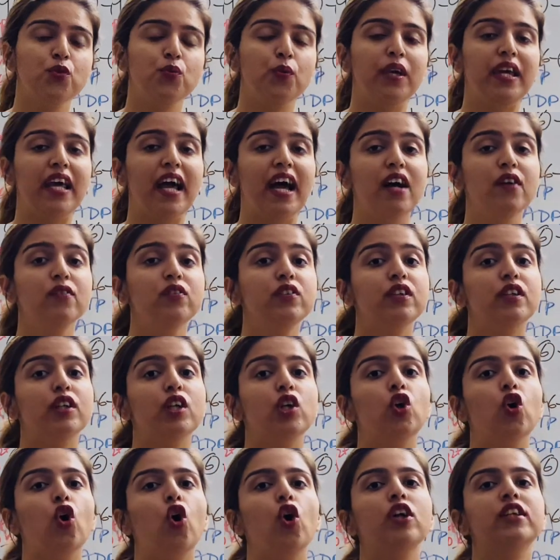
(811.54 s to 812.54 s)
we have
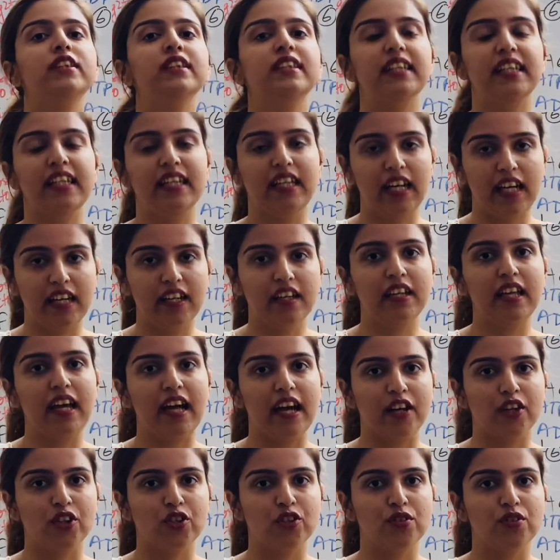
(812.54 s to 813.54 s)
redox
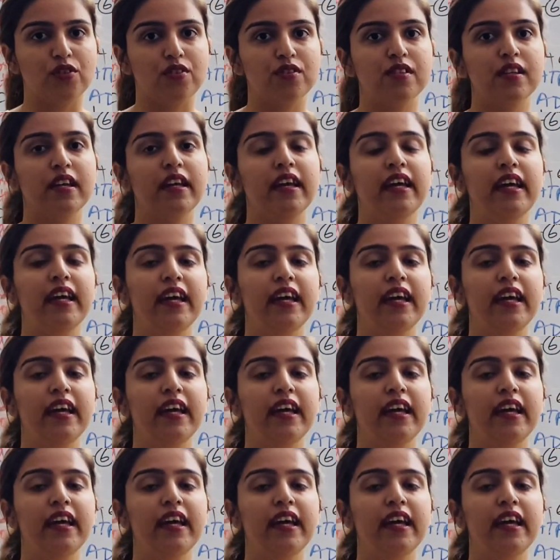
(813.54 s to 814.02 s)
reactions.